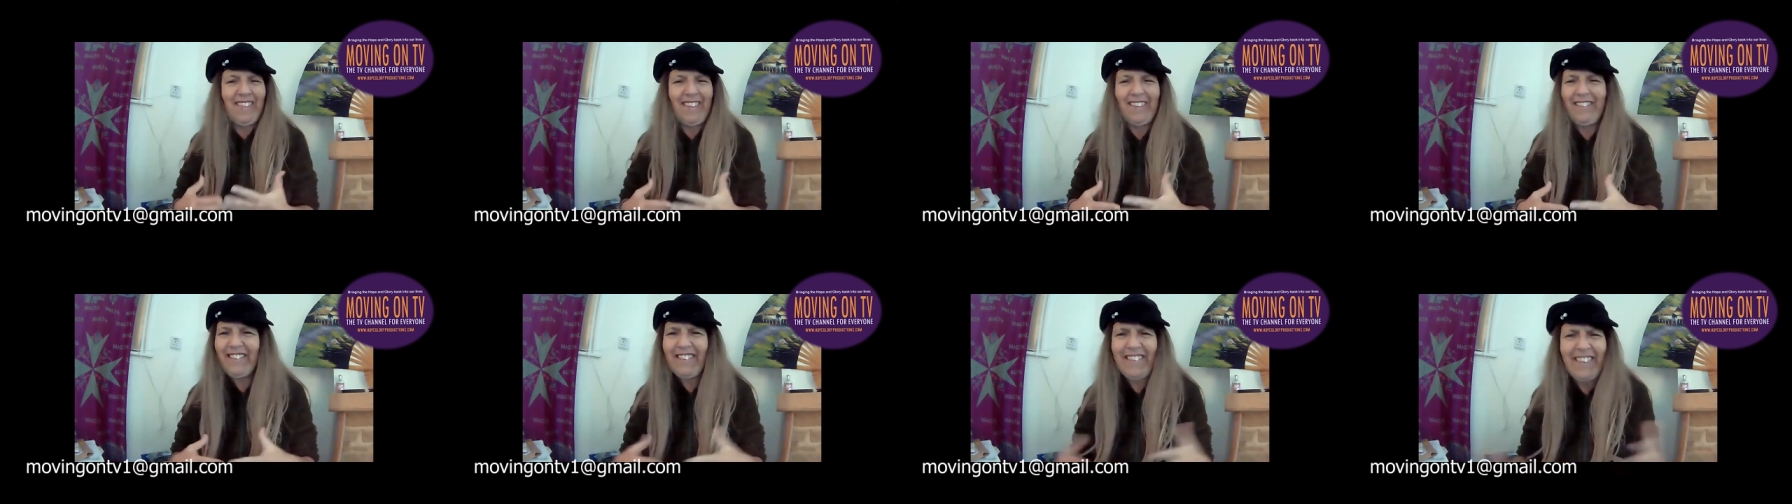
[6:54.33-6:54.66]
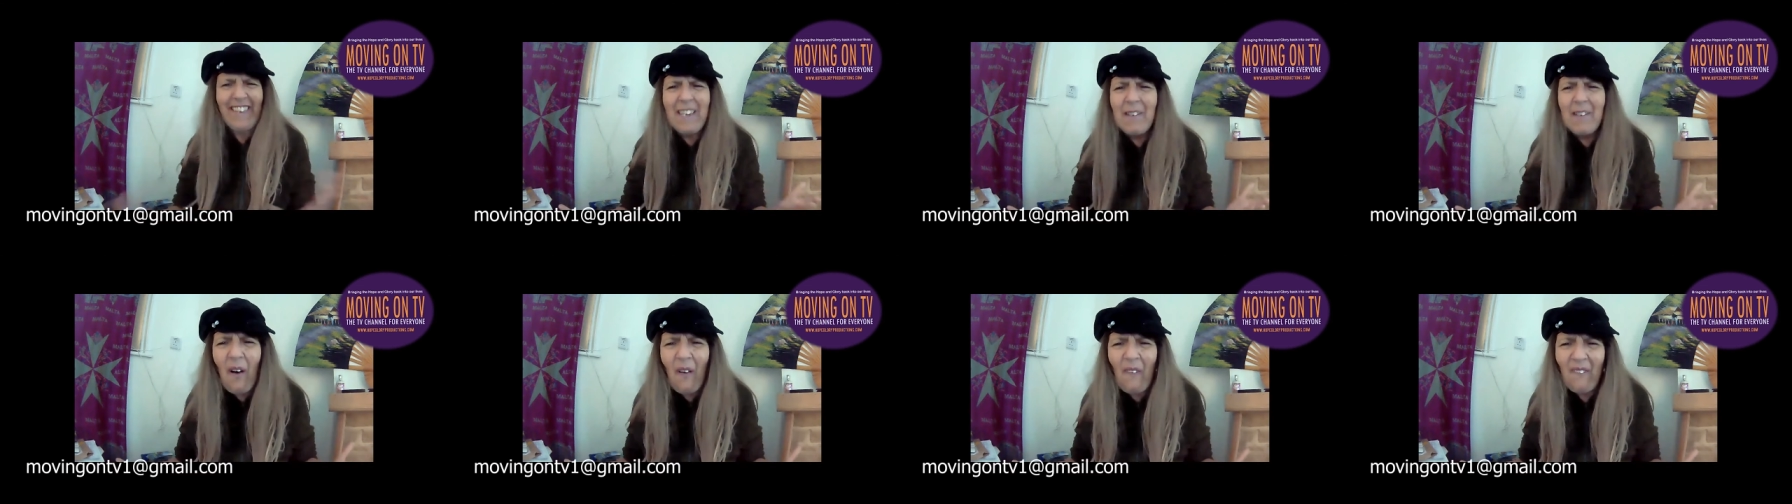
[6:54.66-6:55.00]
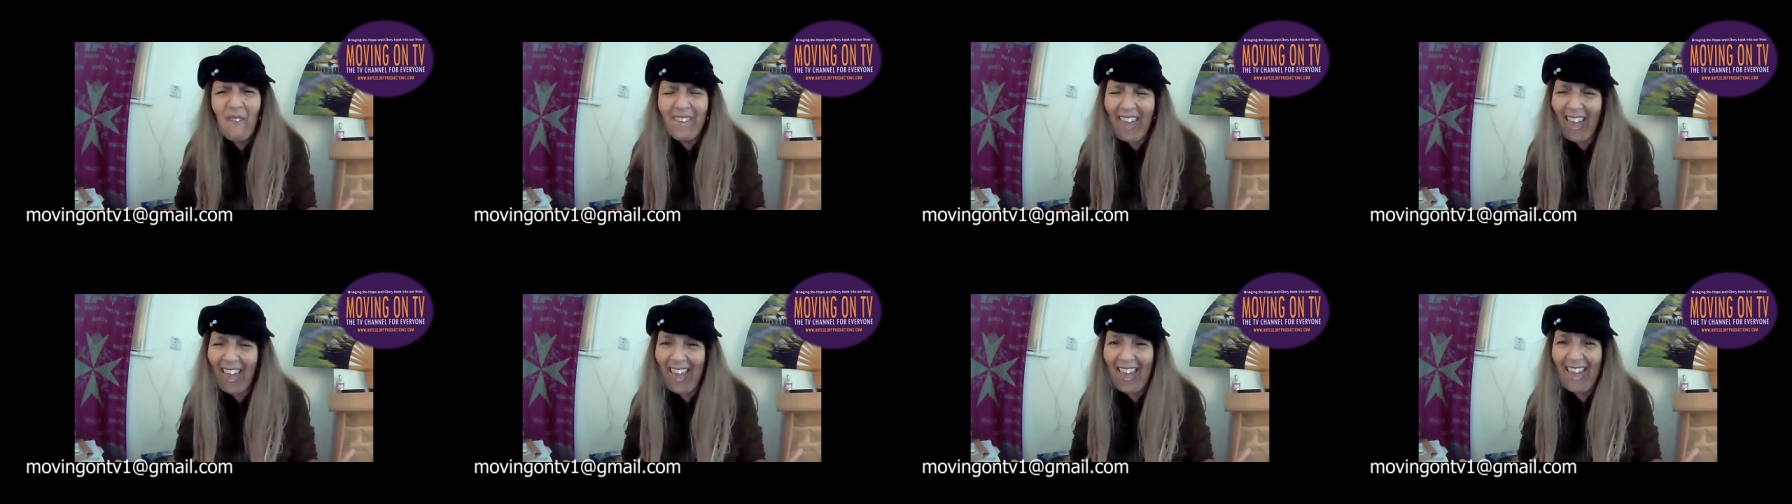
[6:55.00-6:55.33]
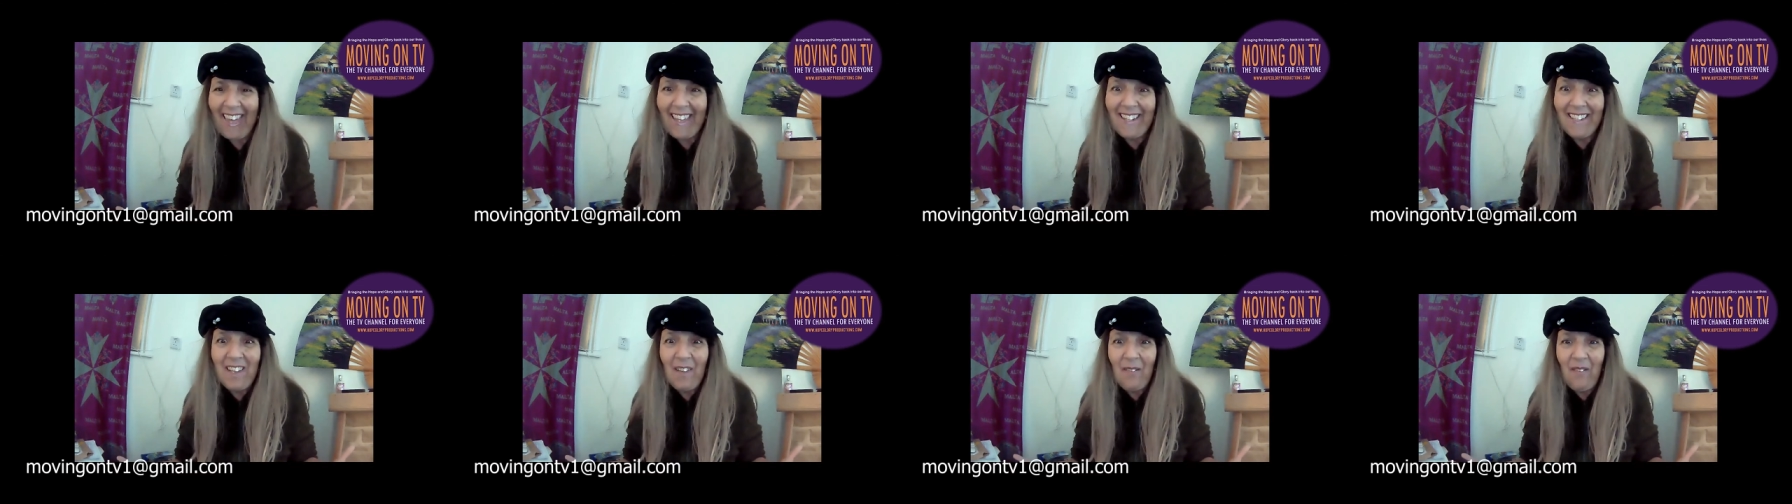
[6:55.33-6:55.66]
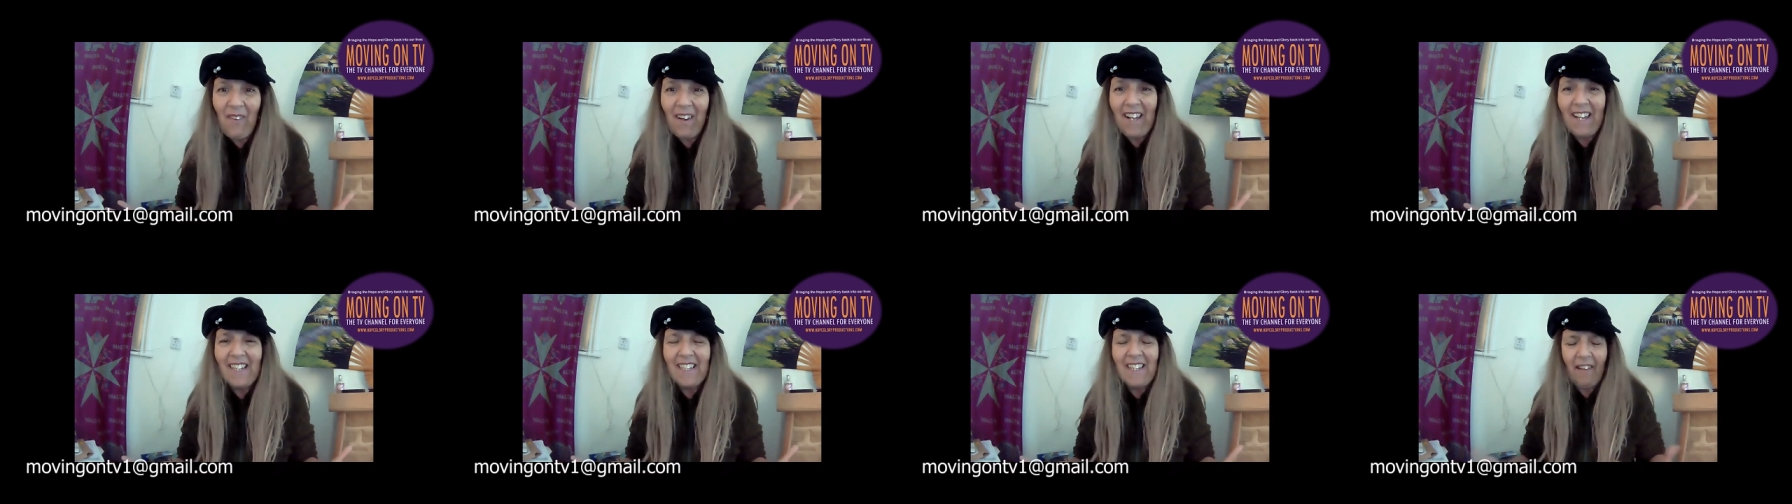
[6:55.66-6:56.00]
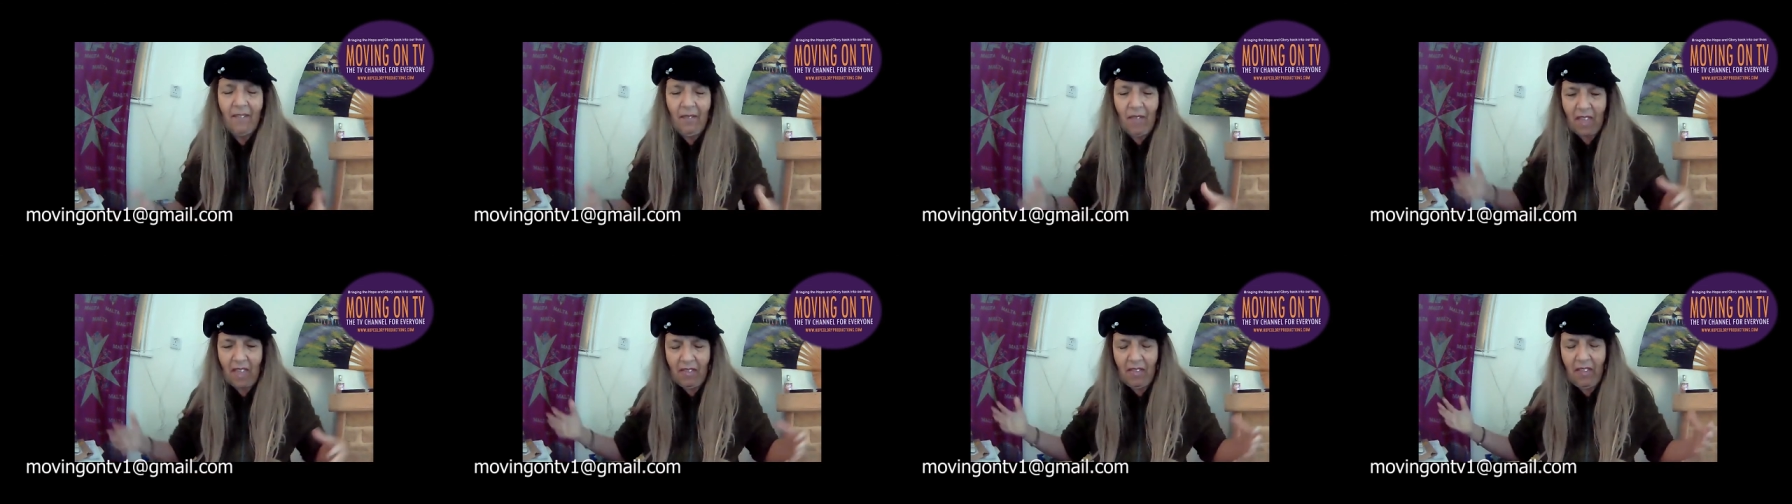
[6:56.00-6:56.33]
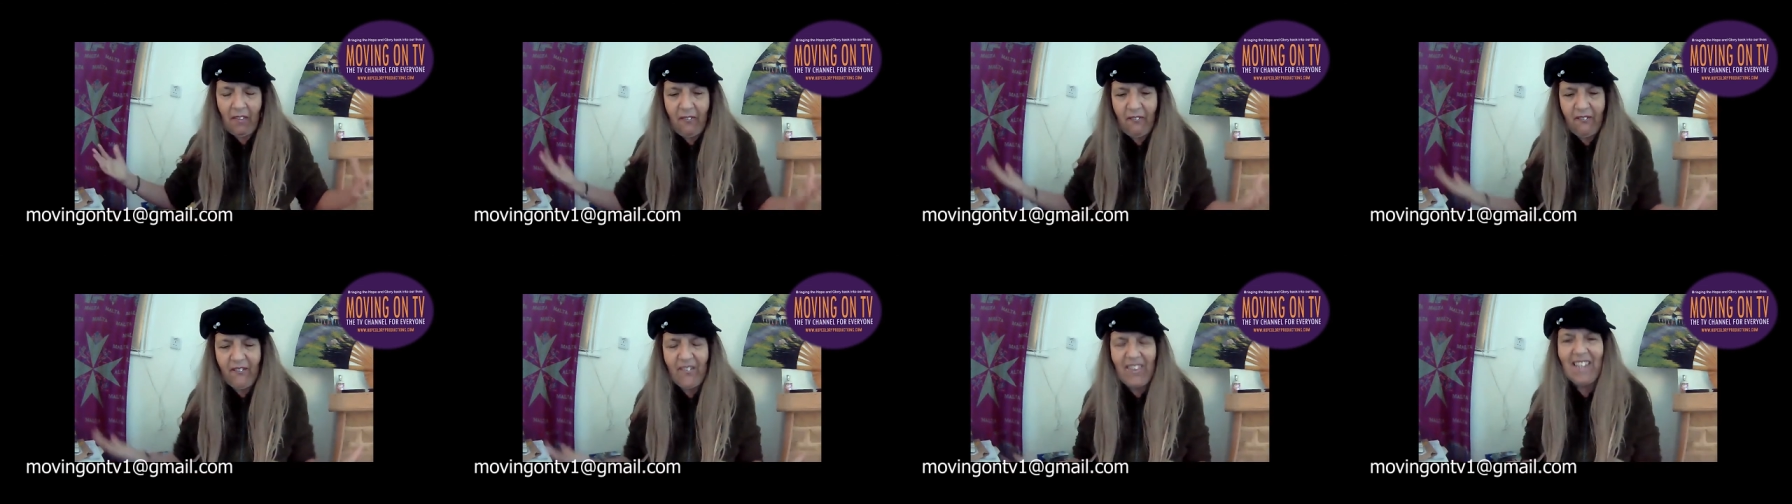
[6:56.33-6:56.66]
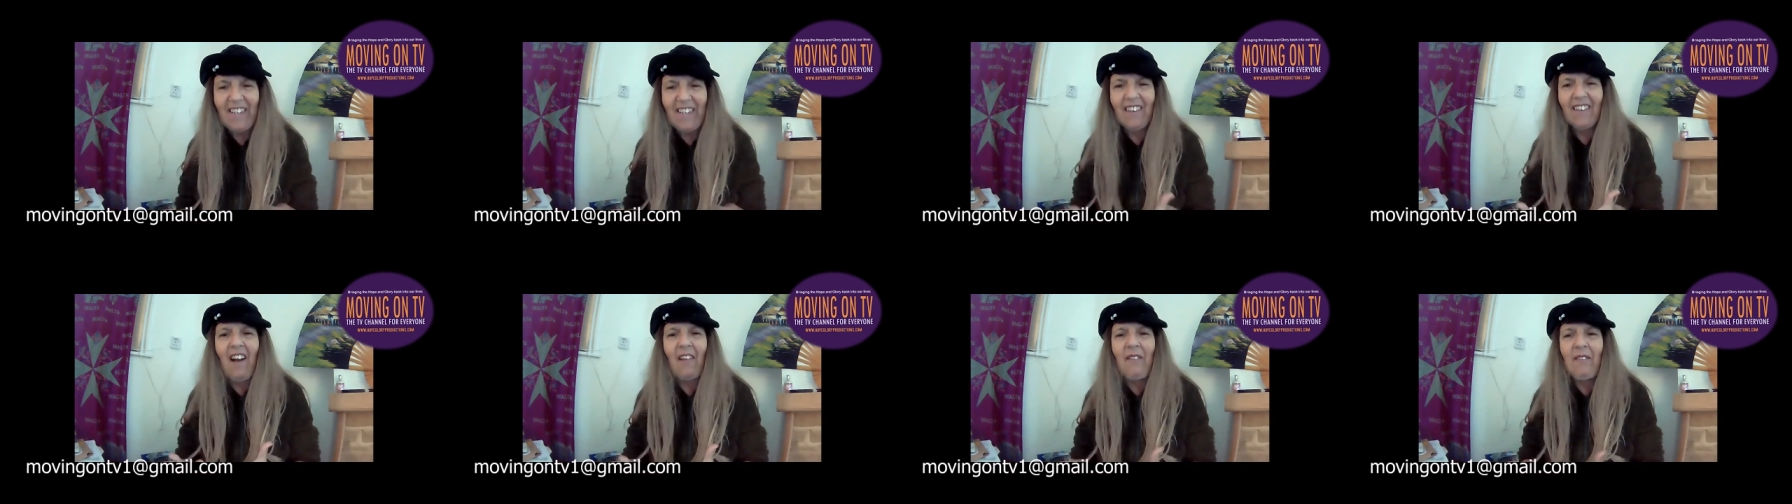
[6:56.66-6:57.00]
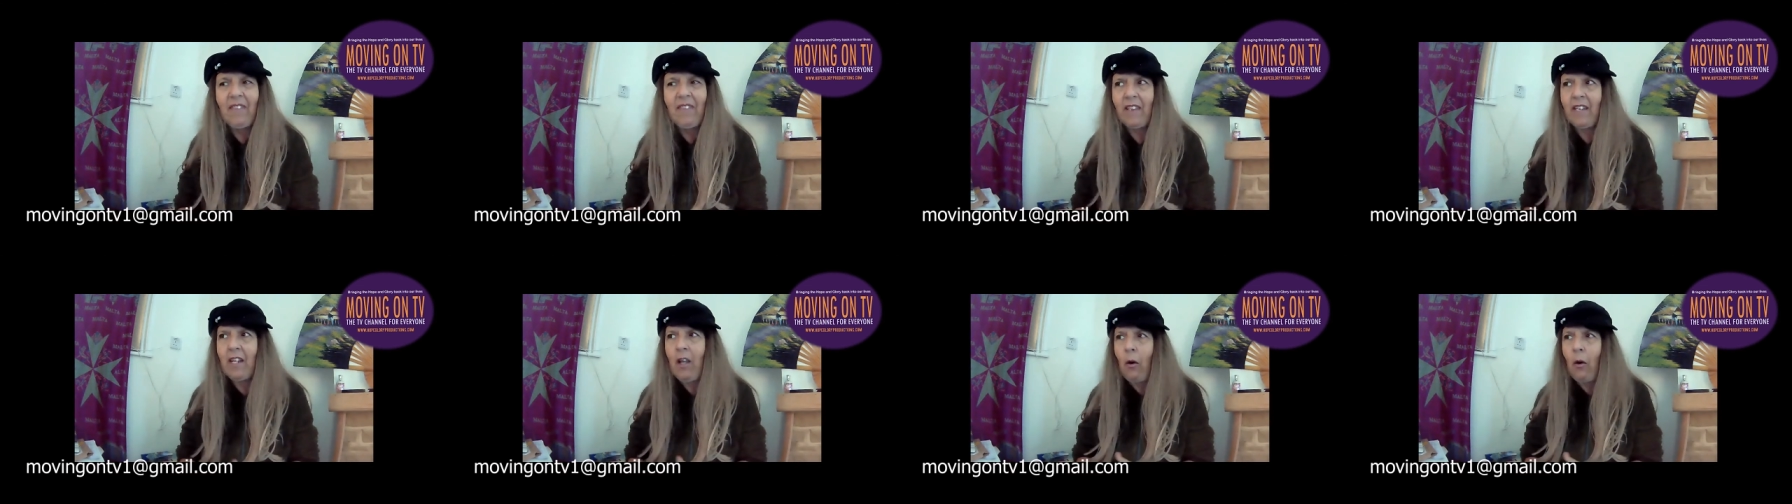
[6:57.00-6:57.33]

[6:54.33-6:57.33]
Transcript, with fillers: She won't get anywhere. And then the fear comes in.